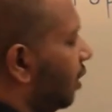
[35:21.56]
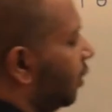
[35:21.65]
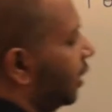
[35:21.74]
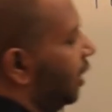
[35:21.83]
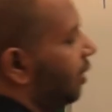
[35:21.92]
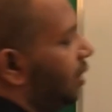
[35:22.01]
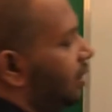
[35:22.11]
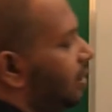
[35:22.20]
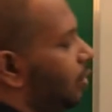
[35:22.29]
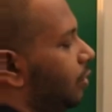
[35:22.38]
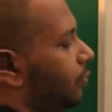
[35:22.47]
Okay,
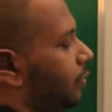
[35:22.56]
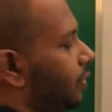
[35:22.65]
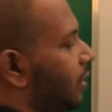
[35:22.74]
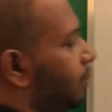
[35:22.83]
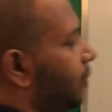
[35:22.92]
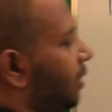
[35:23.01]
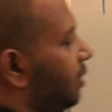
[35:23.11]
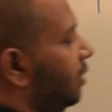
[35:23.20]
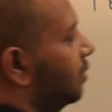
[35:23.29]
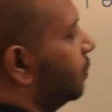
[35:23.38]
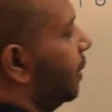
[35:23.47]
now if you see in
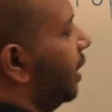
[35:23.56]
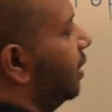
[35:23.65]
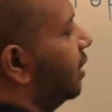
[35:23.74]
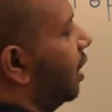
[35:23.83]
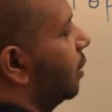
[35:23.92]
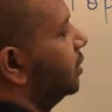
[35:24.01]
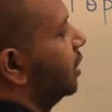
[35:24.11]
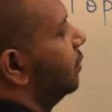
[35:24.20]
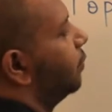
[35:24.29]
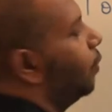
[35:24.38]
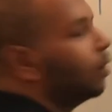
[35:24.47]
this parent carbon
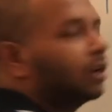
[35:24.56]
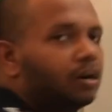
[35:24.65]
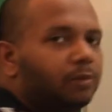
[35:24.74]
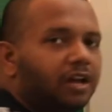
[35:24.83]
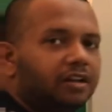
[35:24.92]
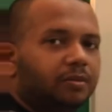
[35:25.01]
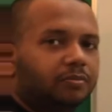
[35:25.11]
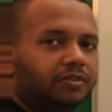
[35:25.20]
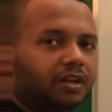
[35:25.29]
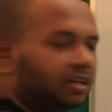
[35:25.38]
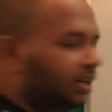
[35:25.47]
chain 4 carbon
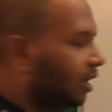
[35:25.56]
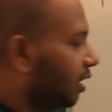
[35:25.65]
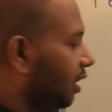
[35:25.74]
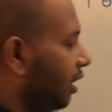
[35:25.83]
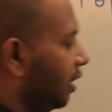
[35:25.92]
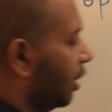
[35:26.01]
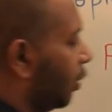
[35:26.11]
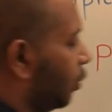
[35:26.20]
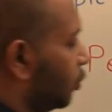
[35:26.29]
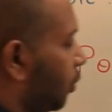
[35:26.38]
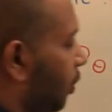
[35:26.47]
atoms are here
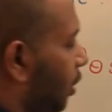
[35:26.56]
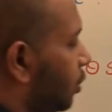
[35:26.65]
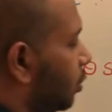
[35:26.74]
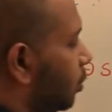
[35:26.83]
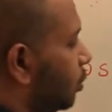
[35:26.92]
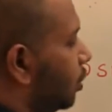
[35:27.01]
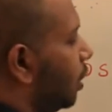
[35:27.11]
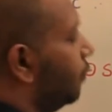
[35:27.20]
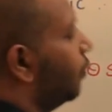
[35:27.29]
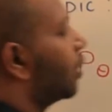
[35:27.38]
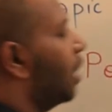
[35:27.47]
also 1 2 3
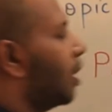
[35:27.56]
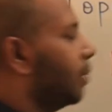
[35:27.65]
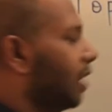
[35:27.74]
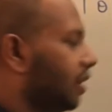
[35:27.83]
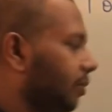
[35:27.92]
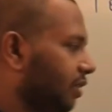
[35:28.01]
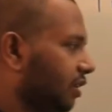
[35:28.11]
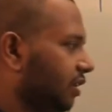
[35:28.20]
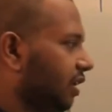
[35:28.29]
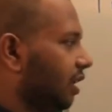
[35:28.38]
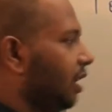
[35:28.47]
4 carbon atoms are
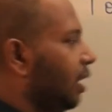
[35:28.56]
there,